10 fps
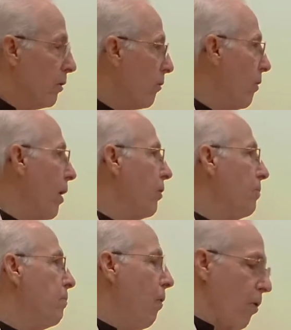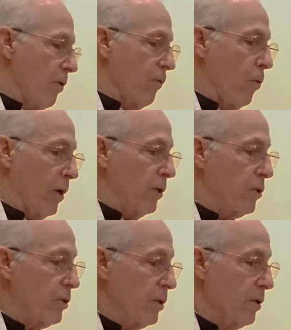the crowning point of which
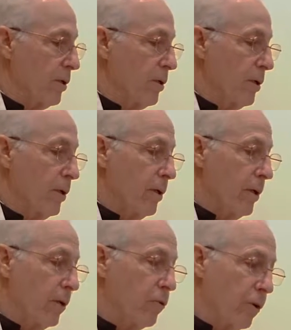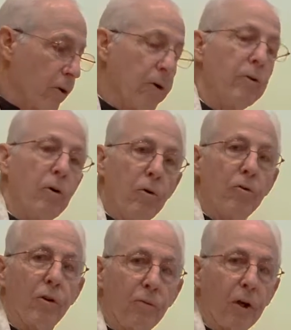is the good
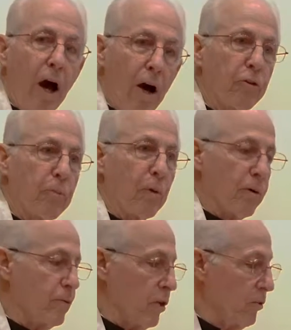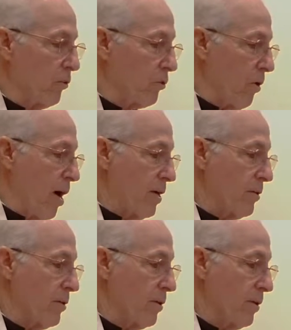news of the gospel of Jesus Christ.